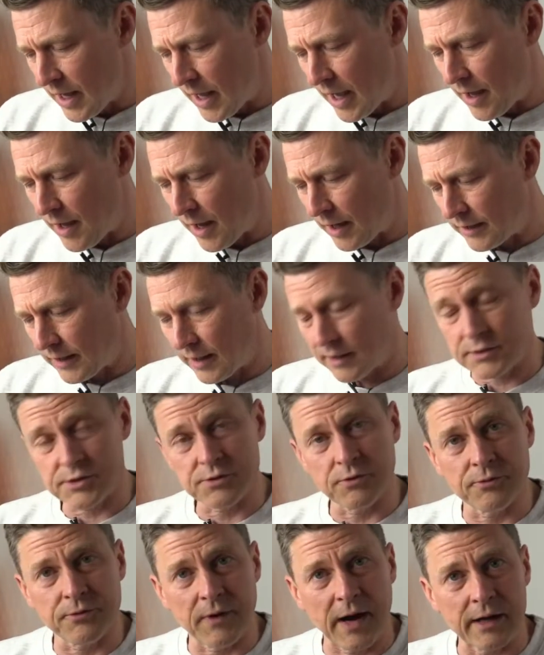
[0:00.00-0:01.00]
uh, and
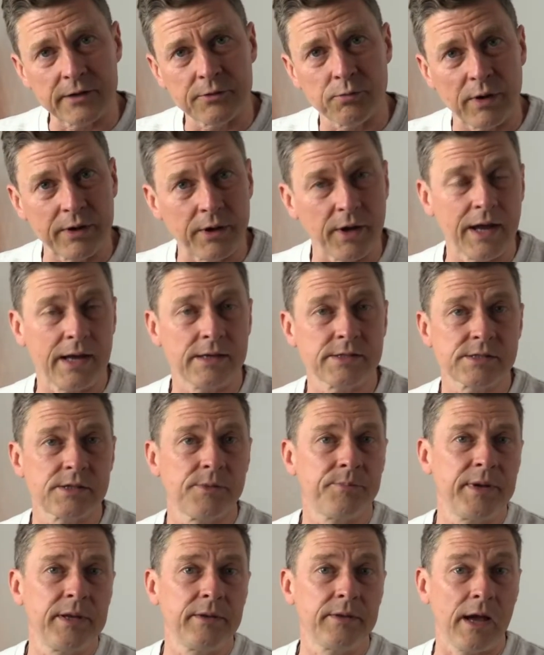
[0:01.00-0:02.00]
actual fact when i asked
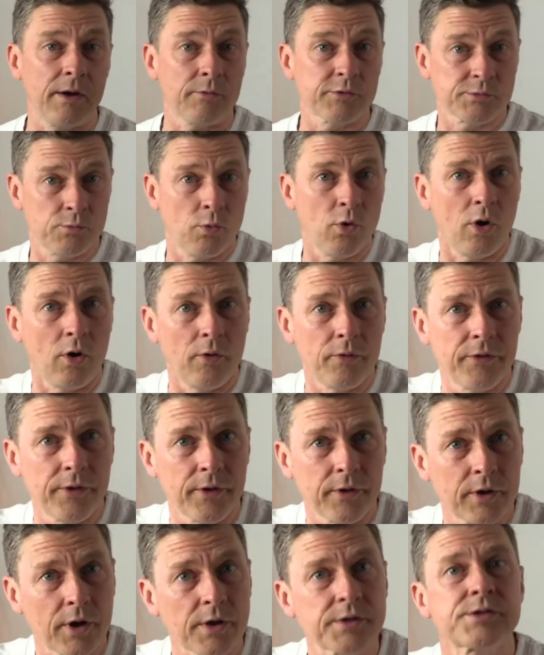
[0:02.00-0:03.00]
the people that was what
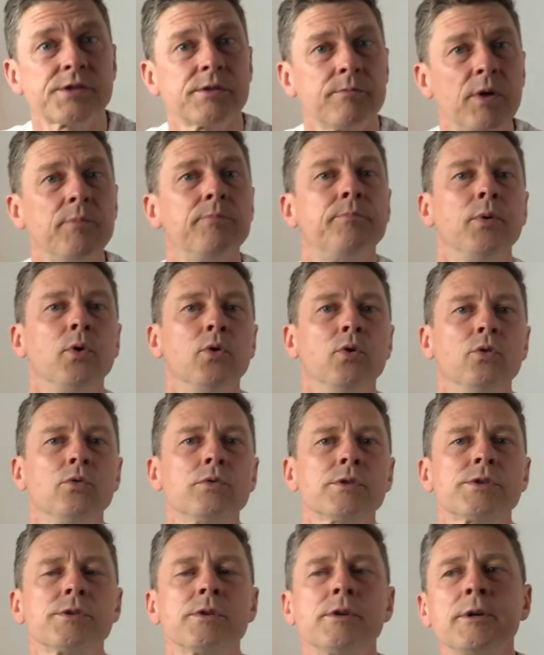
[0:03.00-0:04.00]
the customer
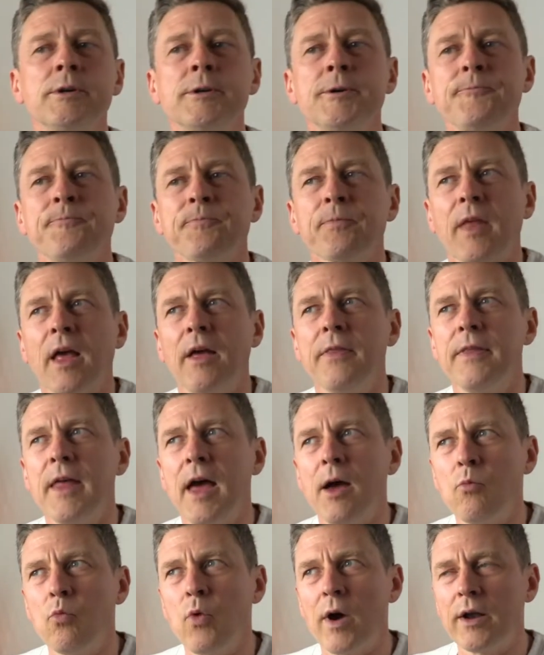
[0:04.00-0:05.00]
bought and
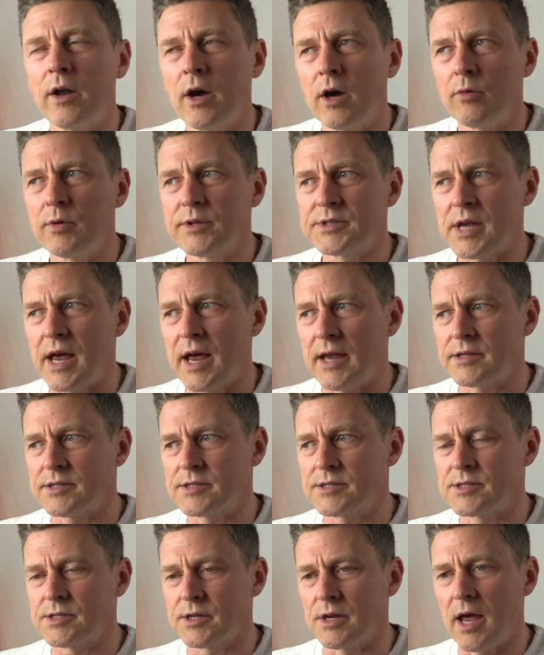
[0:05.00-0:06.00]
then when I was
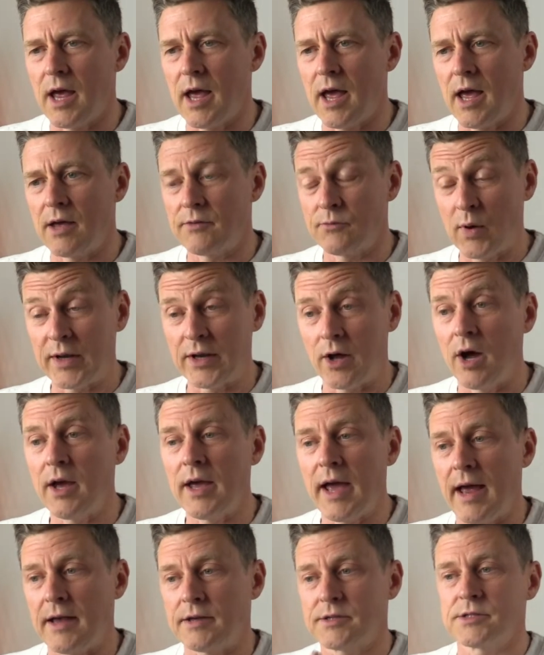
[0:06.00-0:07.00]
asked, uh, when
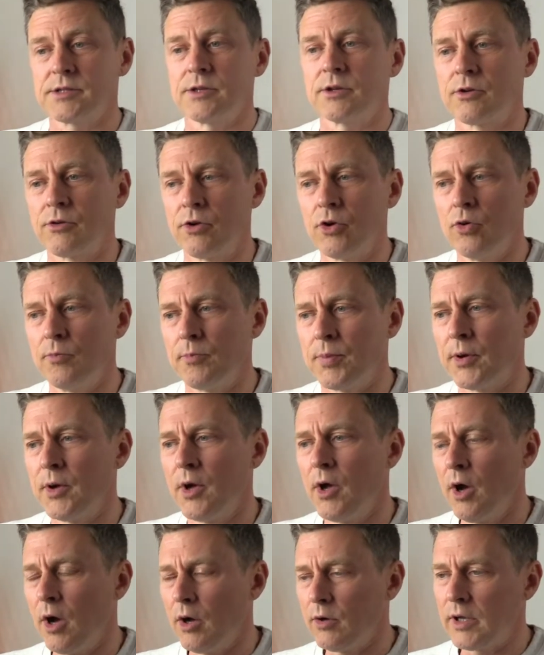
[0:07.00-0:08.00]
I asked the group,
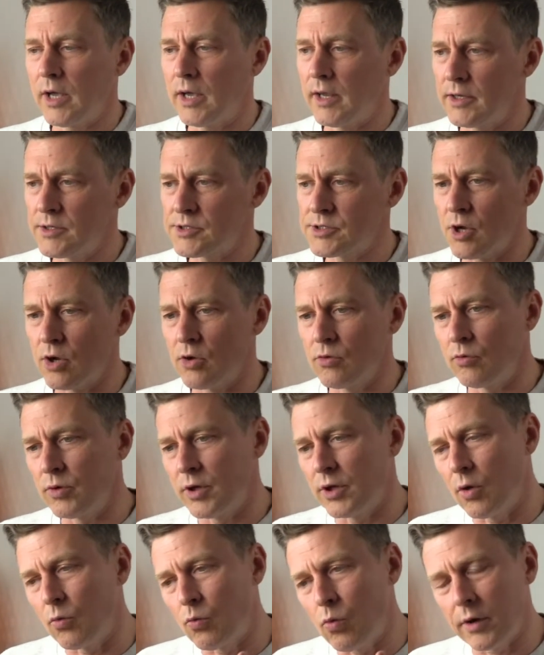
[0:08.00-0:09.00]
okay, so
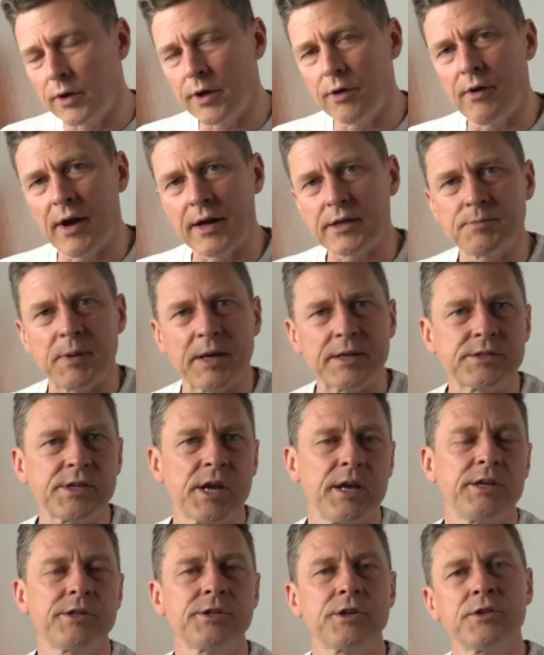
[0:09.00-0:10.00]
you know, what are your
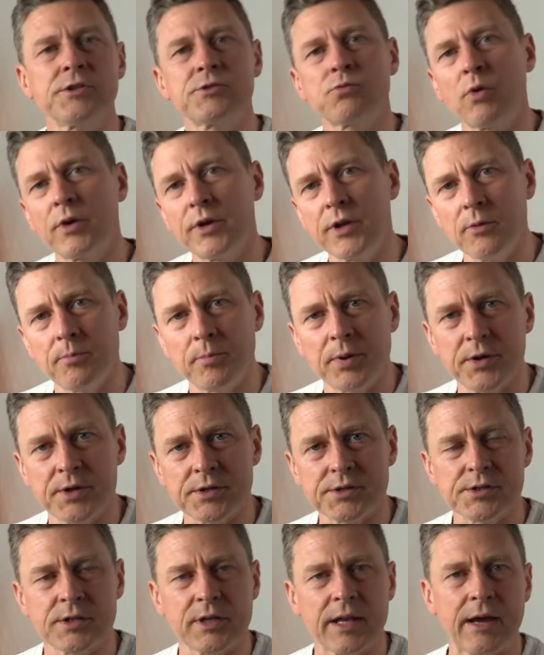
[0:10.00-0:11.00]
expectations? What are your
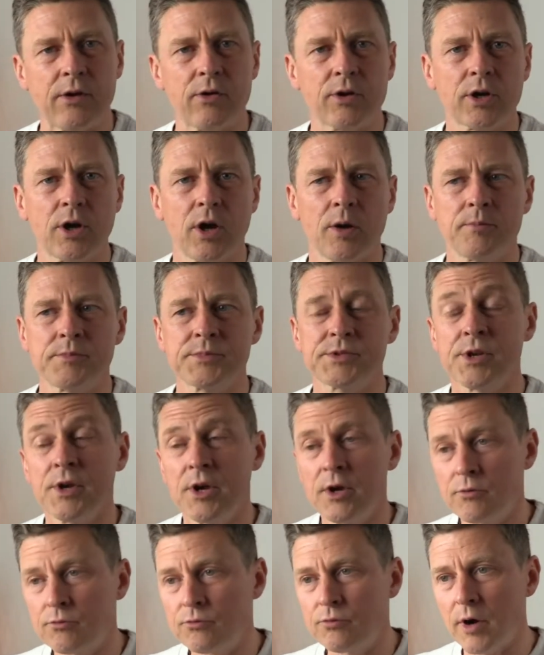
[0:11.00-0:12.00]
personal outcomes?
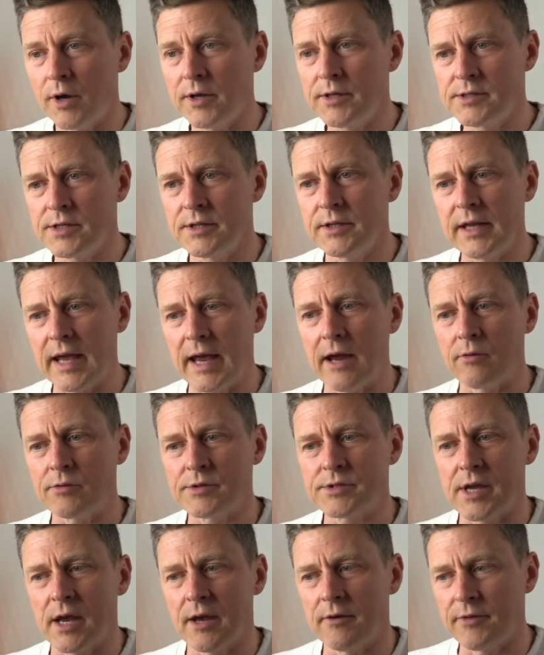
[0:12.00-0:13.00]
Right at the
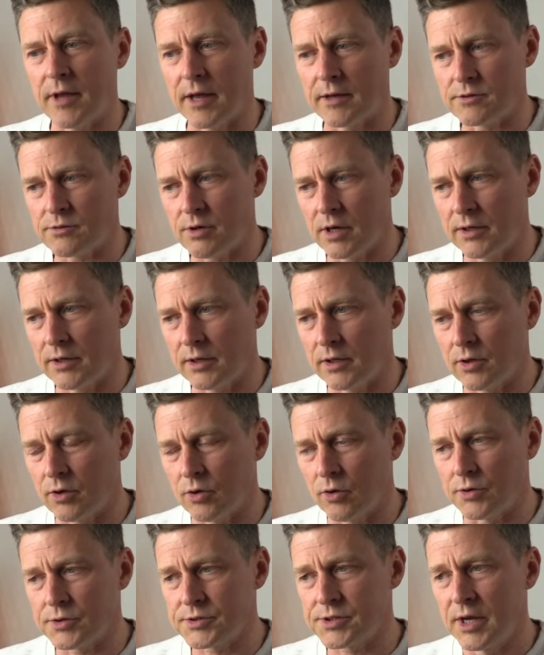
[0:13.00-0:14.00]
outset of that training
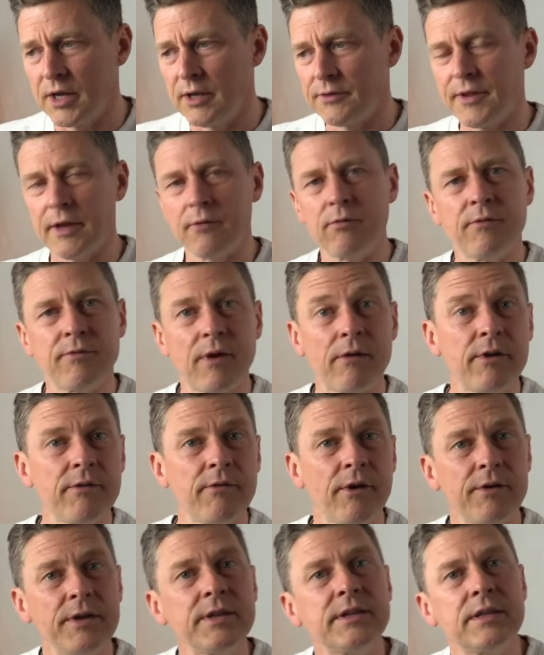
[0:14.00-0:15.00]
course, they were very,
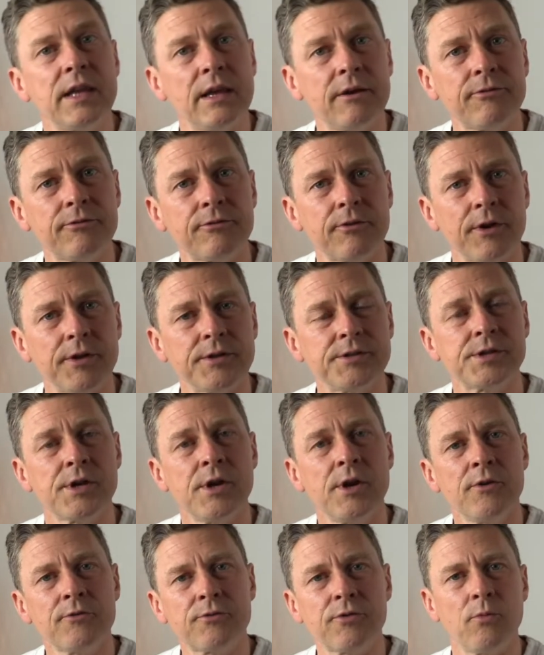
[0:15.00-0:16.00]
very different
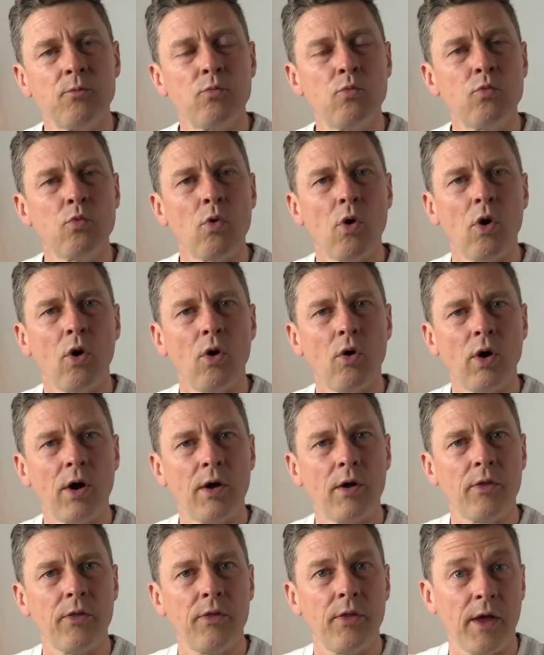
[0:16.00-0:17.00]
from what
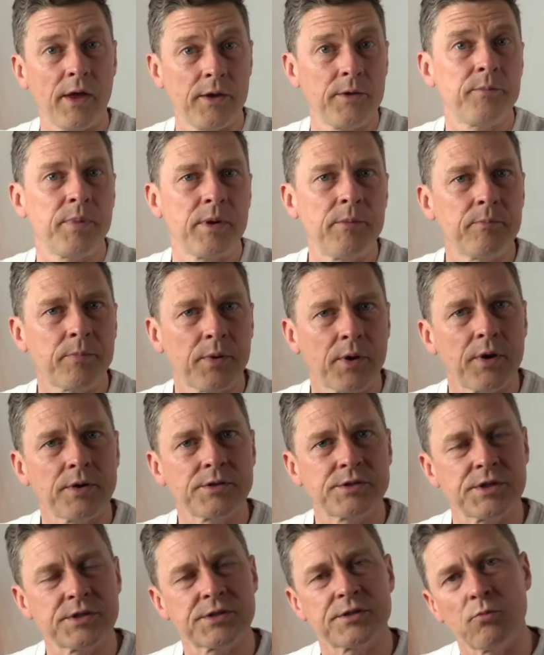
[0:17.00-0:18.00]
had been
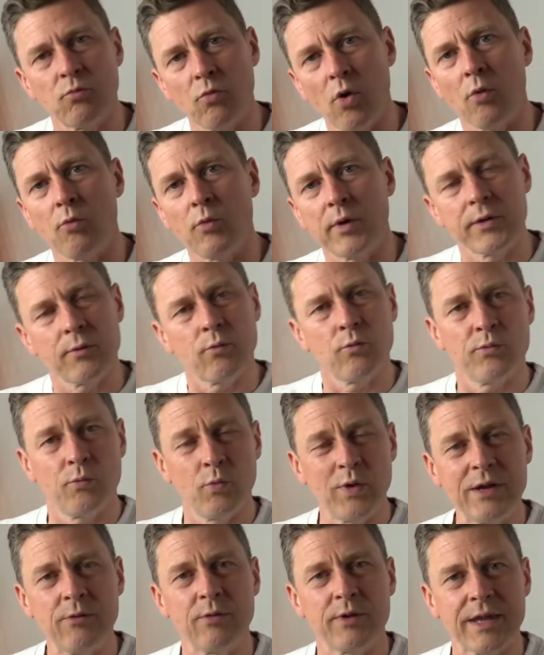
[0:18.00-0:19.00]
purchased and what
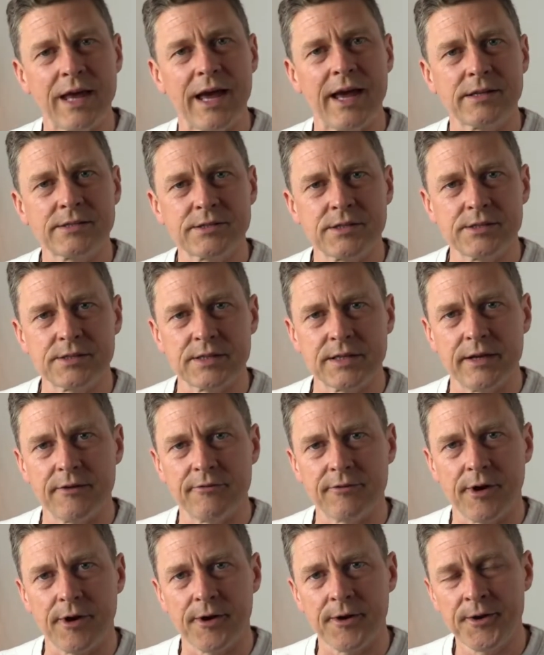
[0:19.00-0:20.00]
we were there to
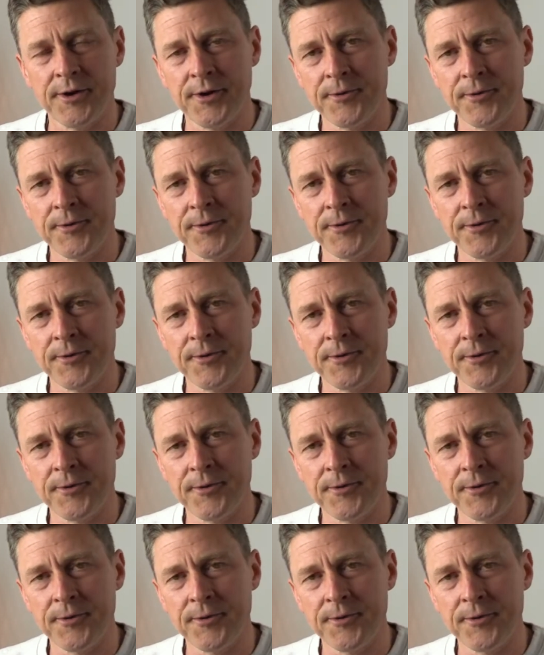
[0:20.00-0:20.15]
deliver.